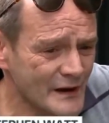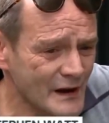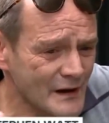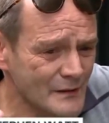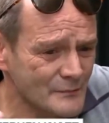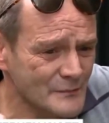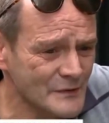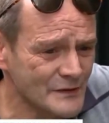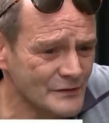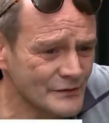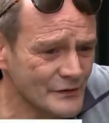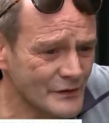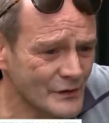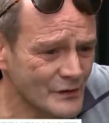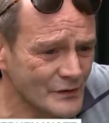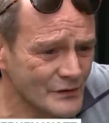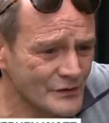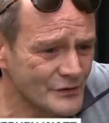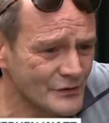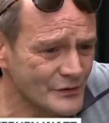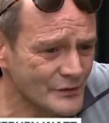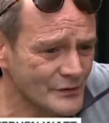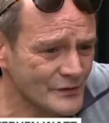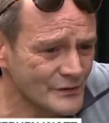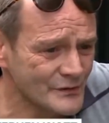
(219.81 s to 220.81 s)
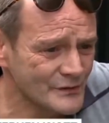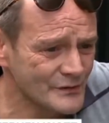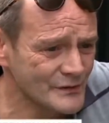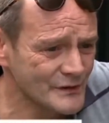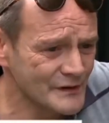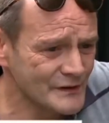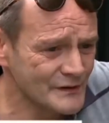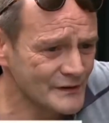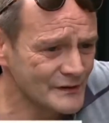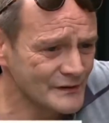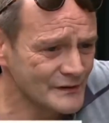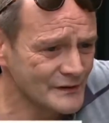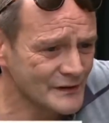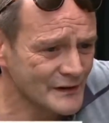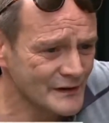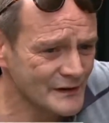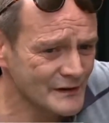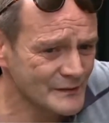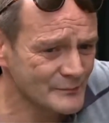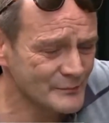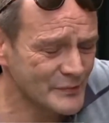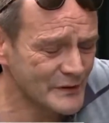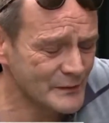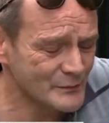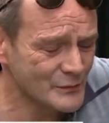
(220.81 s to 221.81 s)
dropping drugs down,
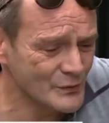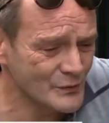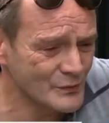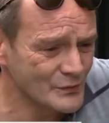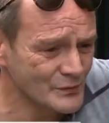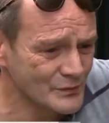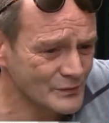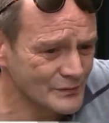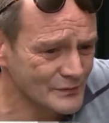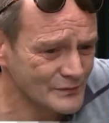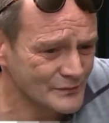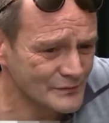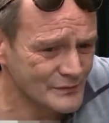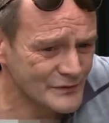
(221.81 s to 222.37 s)
and people